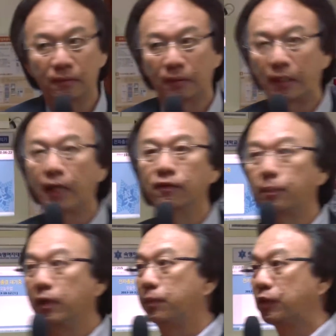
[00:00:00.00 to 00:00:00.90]
Again, the
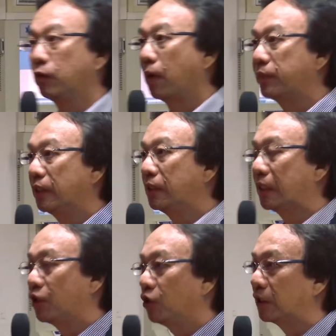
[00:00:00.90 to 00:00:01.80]
purpose of my
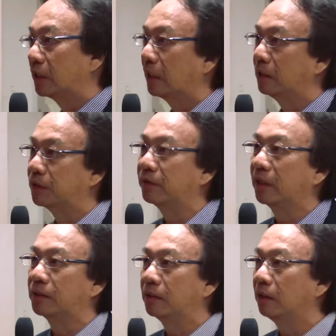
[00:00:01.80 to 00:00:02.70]
presentation today is
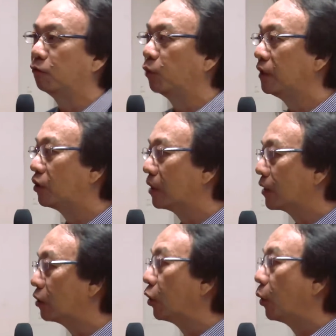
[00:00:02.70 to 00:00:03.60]
this. If we
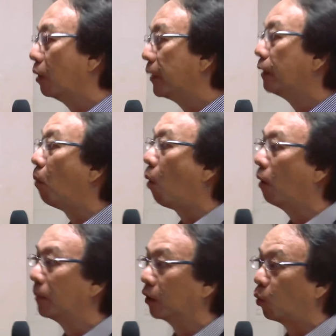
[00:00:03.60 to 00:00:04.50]
just know a bit
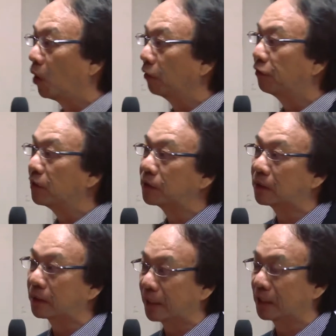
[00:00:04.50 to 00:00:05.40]
more about what these
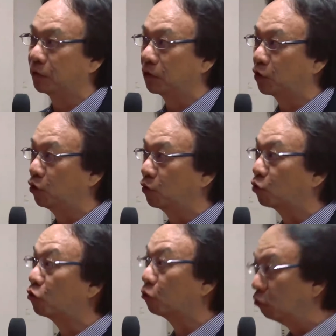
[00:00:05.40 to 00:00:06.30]
successful students
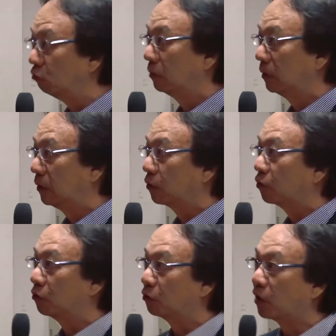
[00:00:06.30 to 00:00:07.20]
do
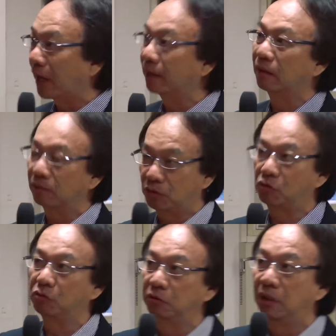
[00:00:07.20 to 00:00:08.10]
to get
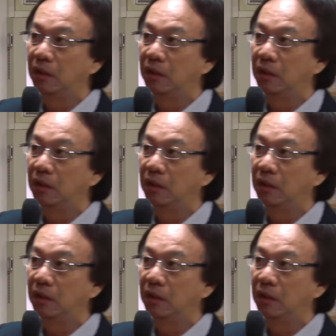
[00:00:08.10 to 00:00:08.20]
to